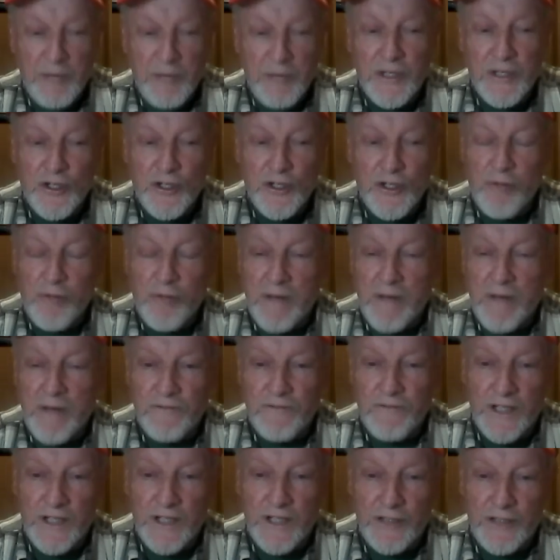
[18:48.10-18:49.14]
that do my
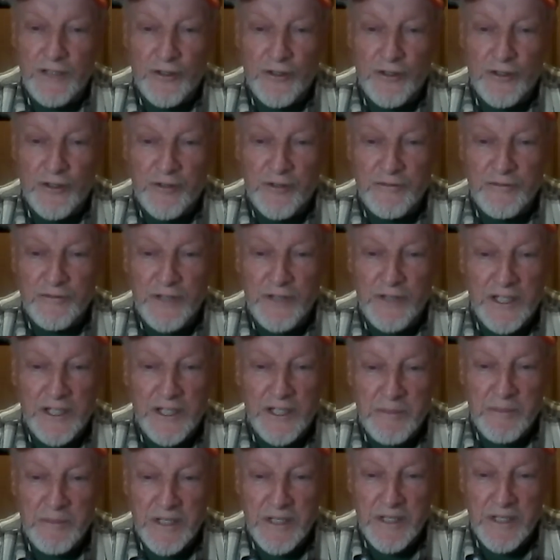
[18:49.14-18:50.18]
feet are
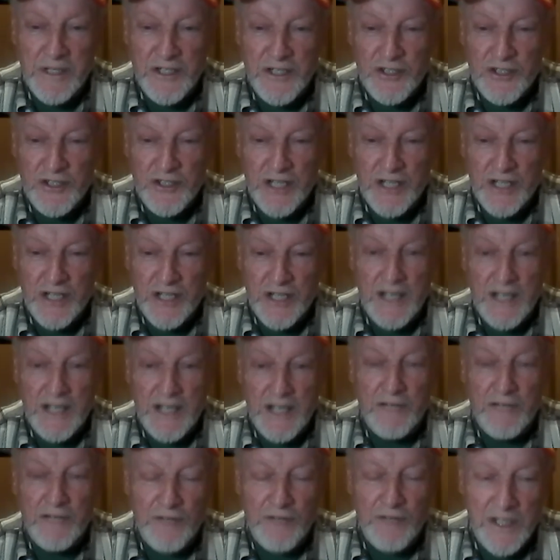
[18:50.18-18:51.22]
Vietnamese, and I
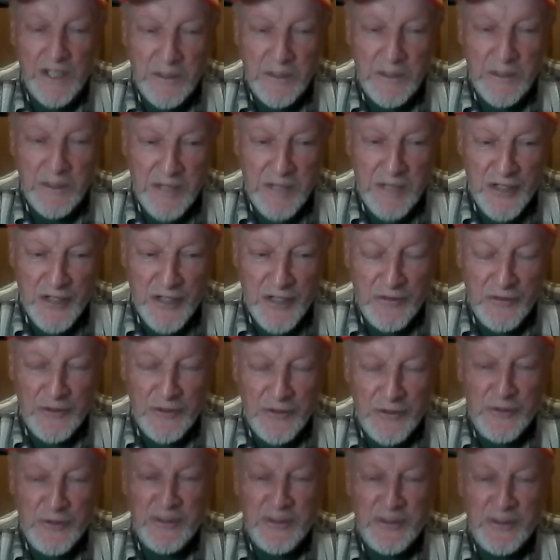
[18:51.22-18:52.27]
eat Vietnamese
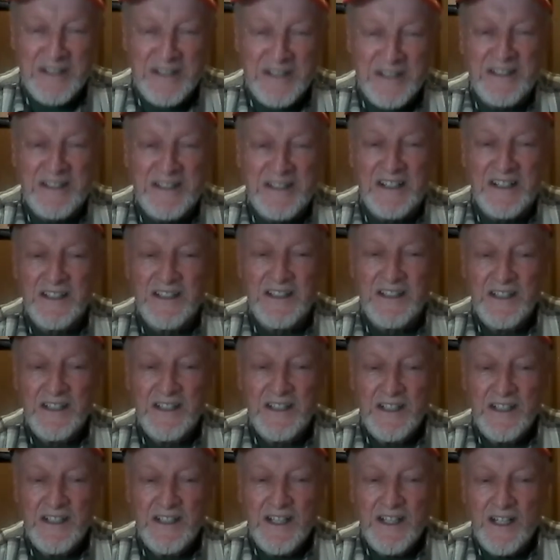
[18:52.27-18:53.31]
food. And uh,
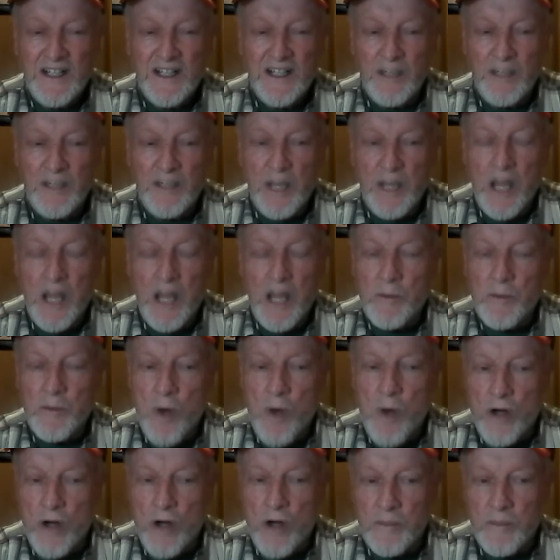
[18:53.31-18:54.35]
uh, it became a
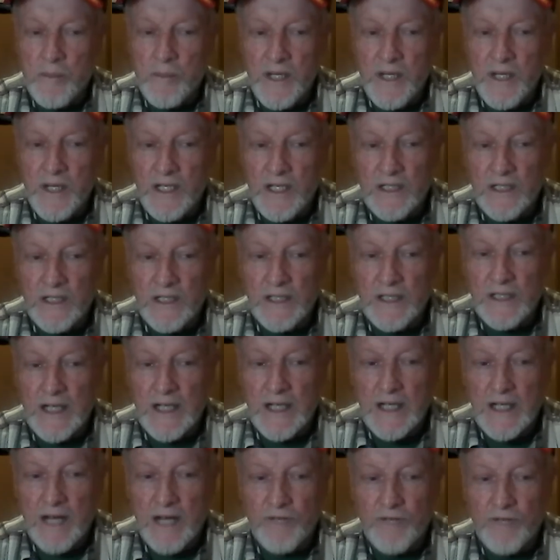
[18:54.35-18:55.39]
part of me that
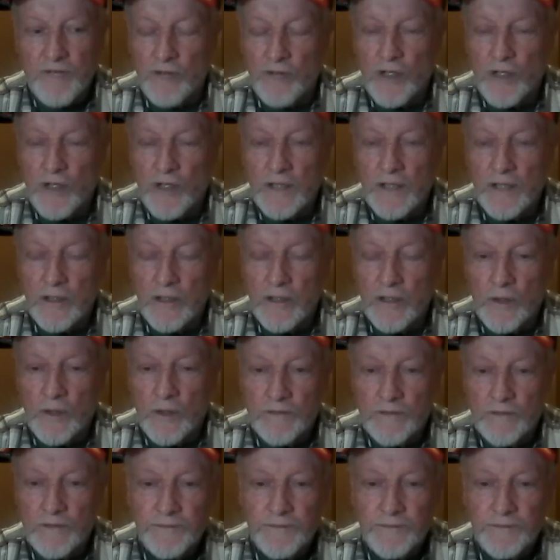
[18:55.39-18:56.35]
I've never let go of.